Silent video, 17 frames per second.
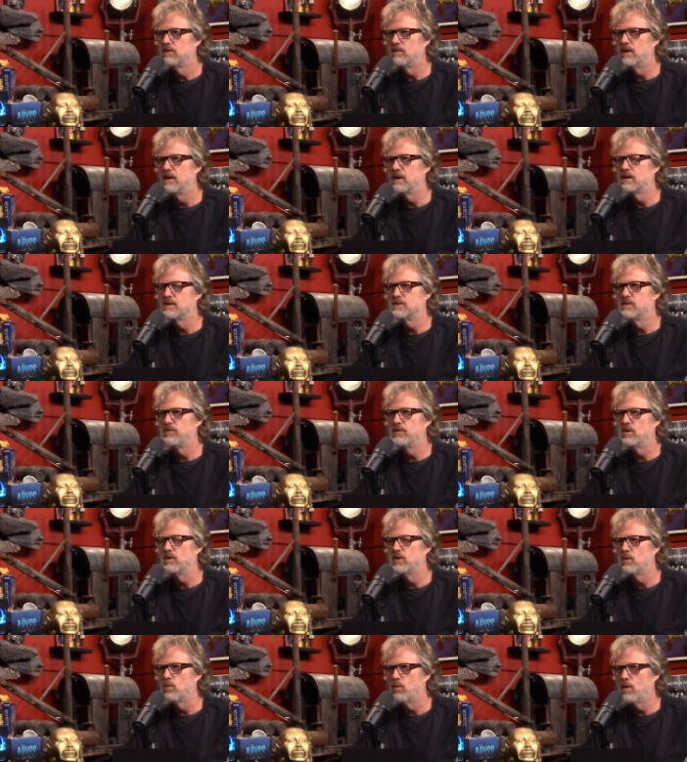Right? Because if you're
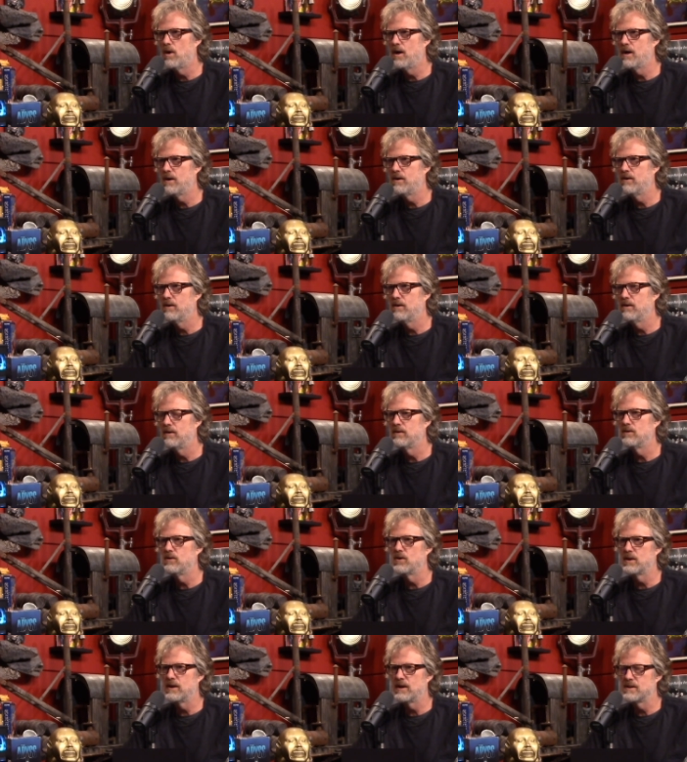underwater
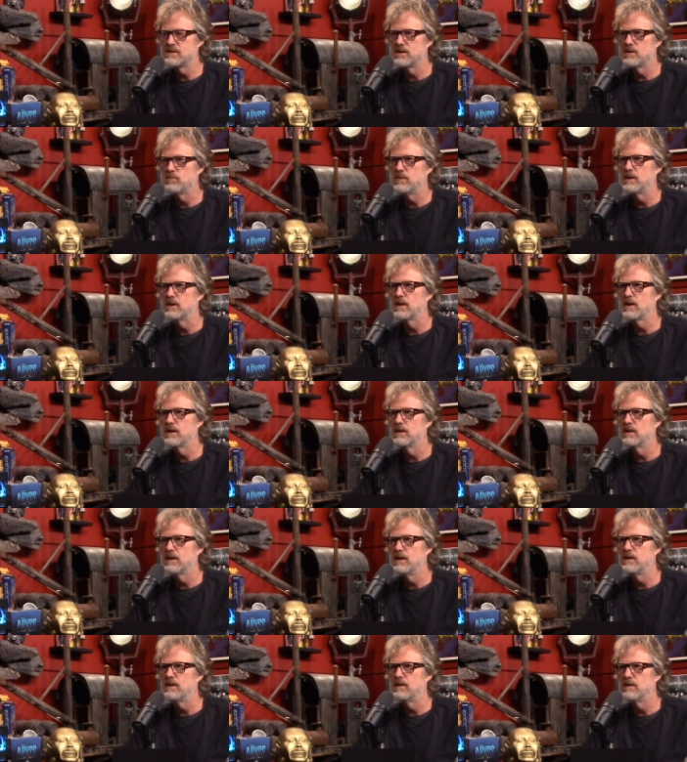looking at something, it kind of